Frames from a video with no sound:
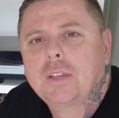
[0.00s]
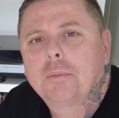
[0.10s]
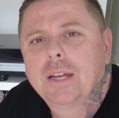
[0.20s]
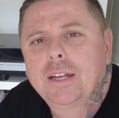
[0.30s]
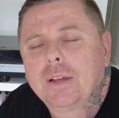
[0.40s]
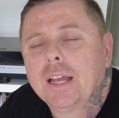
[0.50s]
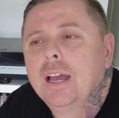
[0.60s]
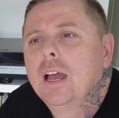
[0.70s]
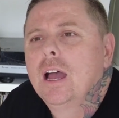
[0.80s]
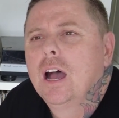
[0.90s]
But anyway,
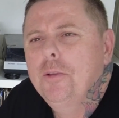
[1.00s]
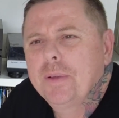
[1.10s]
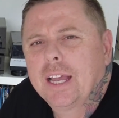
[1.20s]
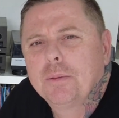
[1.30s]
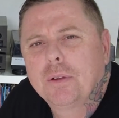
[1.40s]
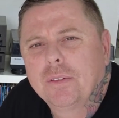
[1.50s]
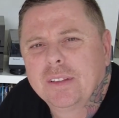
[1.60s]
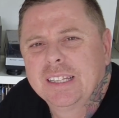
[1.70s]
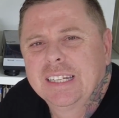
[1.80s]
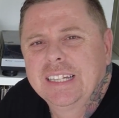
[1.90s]
I hope I came up
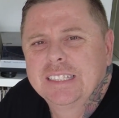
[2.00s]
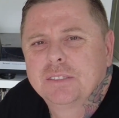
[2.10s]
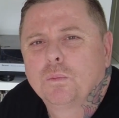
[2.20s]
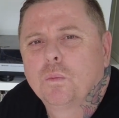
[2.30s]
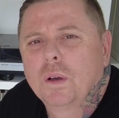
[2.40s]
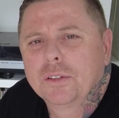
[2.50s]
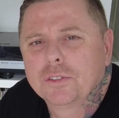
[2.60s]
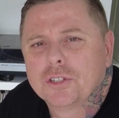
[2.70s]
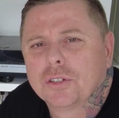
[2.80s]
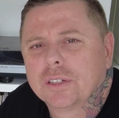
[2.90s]
with at least one
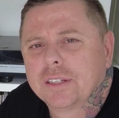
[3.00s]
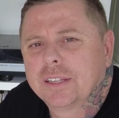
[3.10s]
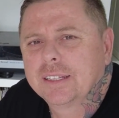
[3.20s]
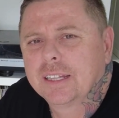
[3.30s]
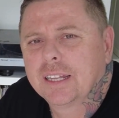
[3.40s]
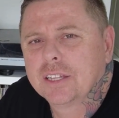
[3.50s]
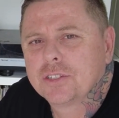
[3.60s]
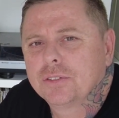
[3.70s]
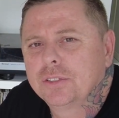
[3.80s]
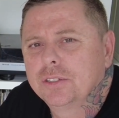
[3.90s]
good shot, and I think the last
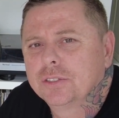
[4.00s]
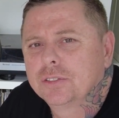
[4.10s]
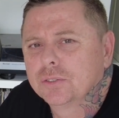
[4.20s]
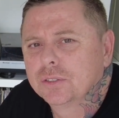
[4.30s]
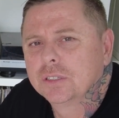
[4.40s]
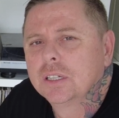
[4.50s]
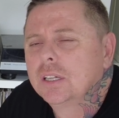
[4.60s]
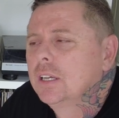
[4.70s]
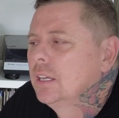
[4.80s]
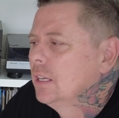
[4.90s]
shot you just saw
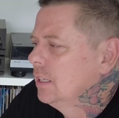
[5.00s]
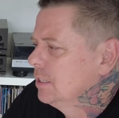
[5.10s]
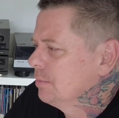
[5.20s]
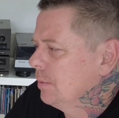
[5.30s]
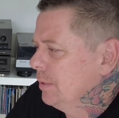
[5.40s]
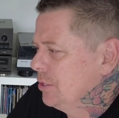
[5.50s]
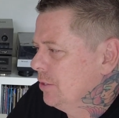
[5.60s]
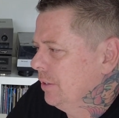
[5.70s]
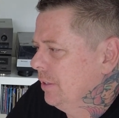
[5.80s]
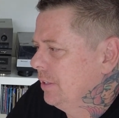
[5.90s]
is probably
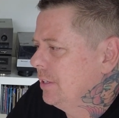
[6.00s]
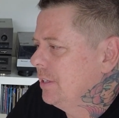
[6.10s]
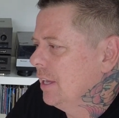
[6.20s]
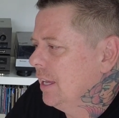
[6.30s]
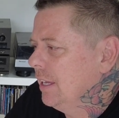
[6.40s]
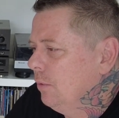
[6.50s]
shot of the day.